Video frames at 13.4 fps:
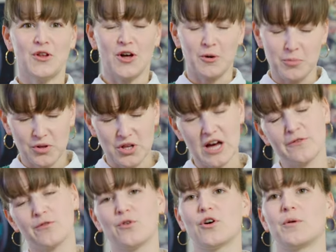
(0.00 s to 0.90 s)
a
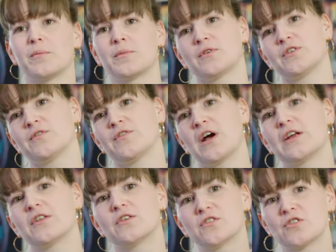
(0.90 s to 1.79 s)
platform to
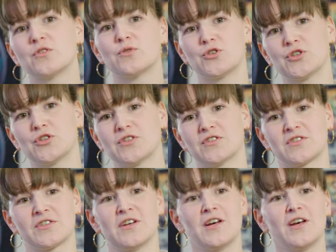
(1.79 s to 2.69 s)
find the
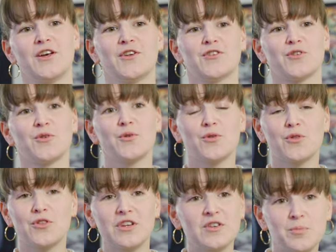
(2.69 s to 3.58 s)
solutions. So
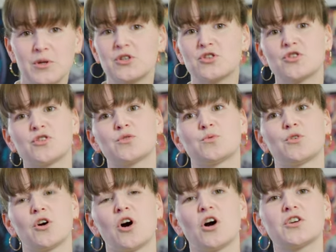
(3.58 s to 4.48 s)
these pictures
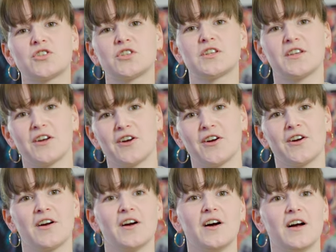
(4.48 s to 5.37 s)
were auctioned
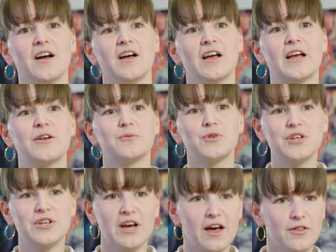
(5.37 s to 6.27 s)
there uh, and
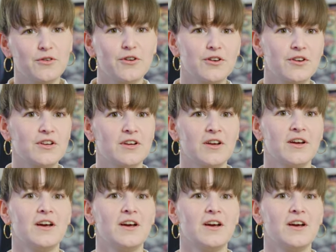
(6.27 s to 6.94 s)
we gathered